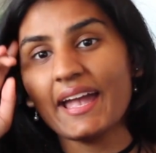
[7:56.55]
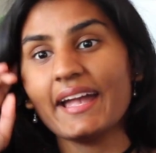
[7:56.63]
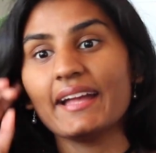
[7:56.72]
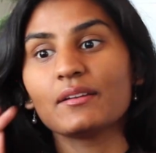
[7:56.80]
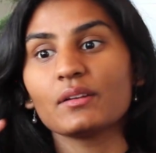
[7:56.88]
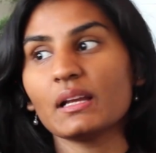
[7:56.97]

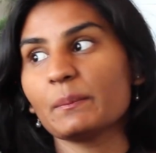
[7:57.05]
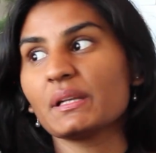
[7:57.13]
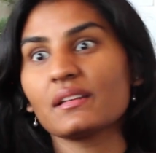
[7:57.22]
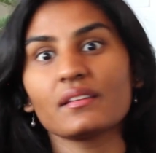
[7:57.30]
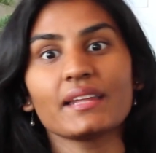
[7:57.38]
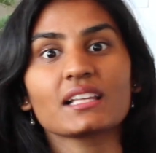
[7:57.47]
and I
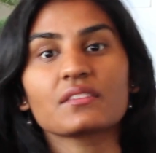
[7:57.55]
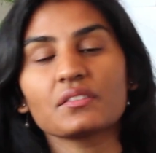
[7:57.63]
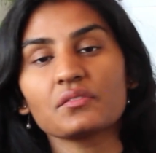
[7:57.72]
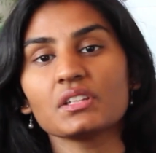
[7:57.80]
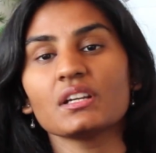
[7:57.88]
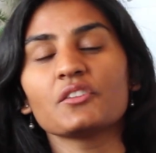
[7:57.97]
mean, in the next
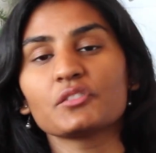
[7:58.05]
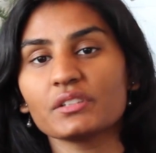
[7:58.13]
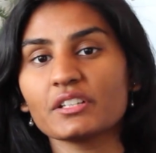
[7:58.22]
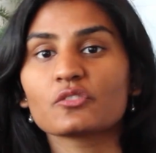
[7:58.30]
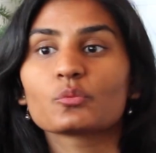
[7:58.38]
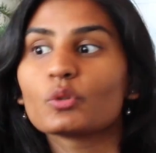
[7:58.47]
50-100
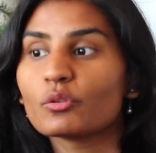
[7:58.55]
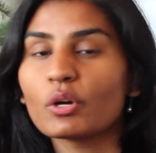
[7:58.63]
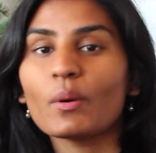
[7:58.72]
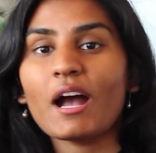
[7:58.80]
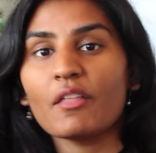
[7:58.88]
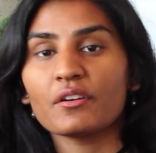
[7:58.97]
years, we'll
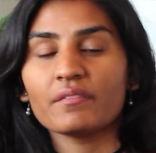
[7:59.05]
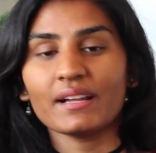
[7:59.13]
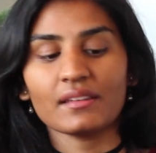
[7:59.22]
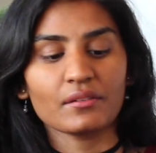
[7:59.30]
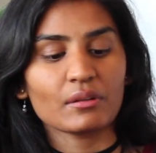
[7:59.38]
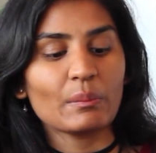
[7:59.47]
know how they're
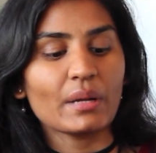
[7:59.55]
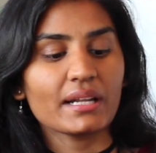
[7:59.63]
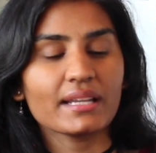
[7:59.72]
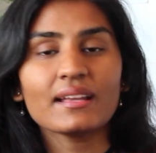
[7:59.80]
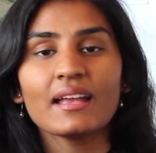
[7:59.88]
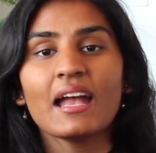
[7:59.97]
affecting our
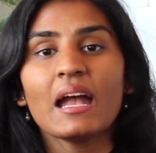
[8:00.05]
body.